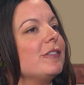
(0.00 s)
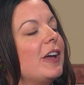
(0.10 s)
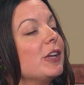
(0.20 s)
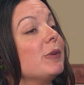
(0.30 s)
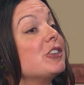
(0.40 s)

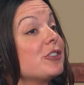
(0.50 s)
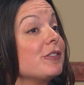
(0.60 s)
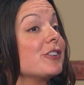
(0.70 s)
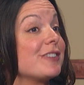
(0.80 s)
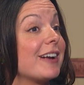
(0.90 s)
evaluation of
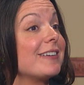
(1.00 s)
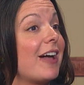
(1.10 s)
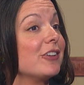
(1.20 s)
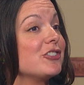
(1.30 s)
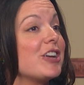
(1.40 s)
your
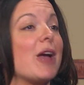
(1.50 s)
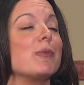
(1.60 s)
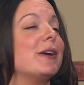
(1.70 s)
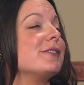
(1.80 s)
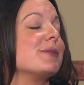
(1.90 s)
technology, and
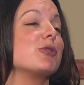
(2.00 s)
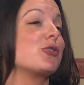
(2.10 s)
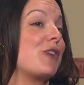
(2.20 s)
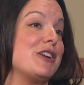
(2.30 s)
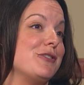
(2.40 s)
we have some
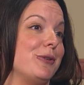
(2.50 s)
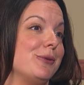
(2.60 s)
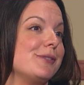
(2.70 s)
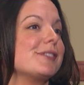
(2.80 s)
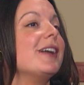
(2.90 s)
great
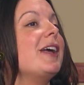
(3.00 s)
news.